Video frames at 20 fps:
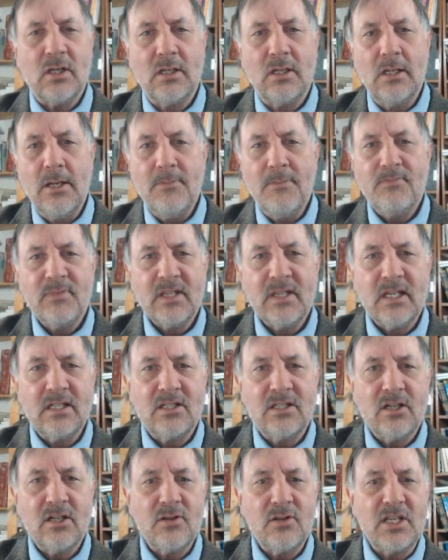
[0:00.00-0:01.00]
You can
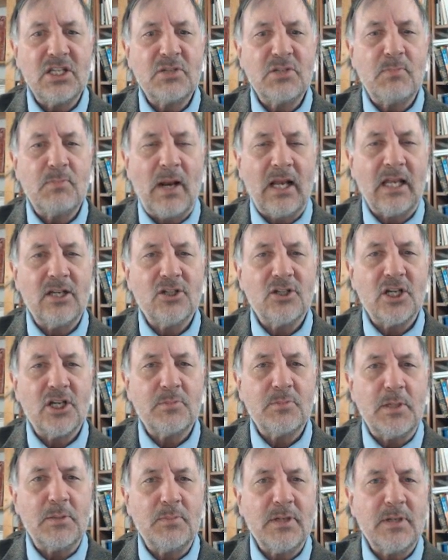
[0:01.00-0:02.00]
consider these spelling
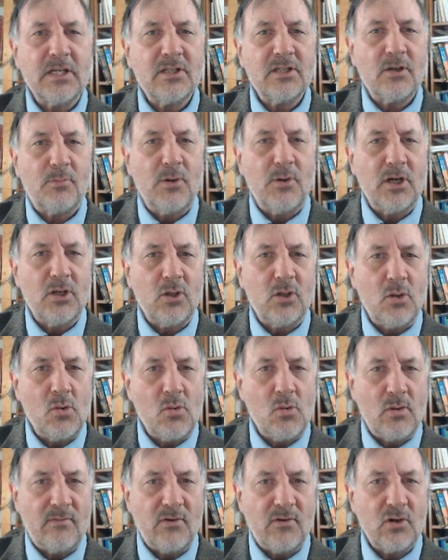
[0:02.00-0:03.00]
adjustments because they're pretty
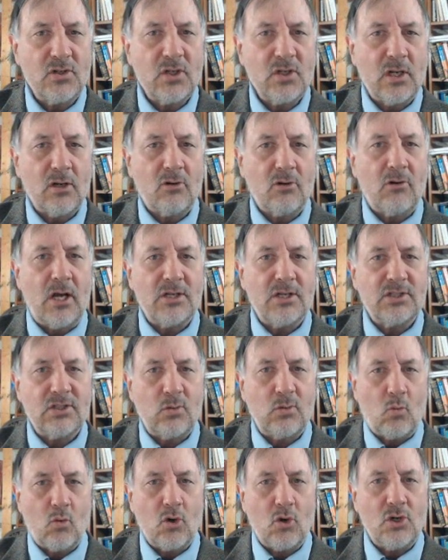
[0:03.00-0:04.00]
universal
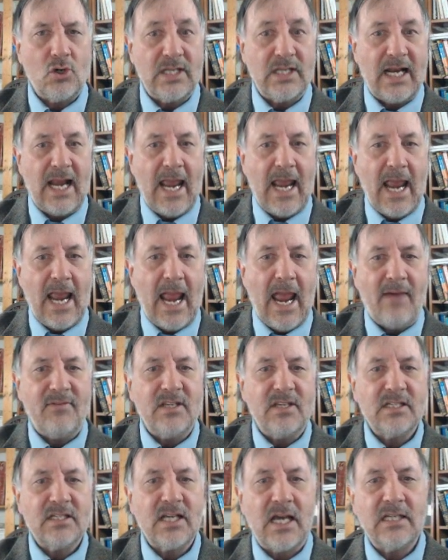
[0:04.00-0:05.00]
across words that
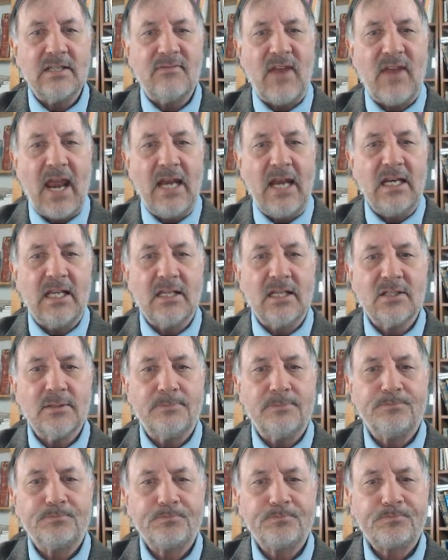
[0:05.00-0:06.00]
have these kinds of
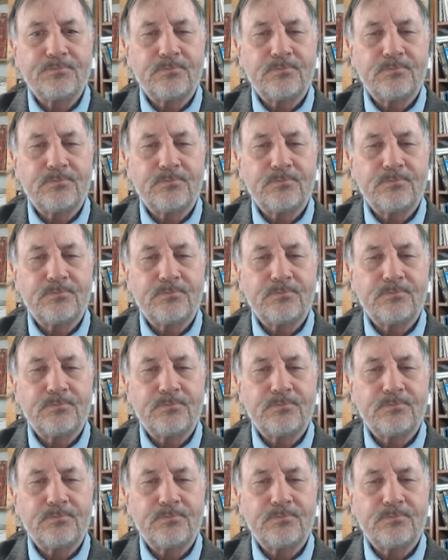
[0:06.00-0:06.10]
endings.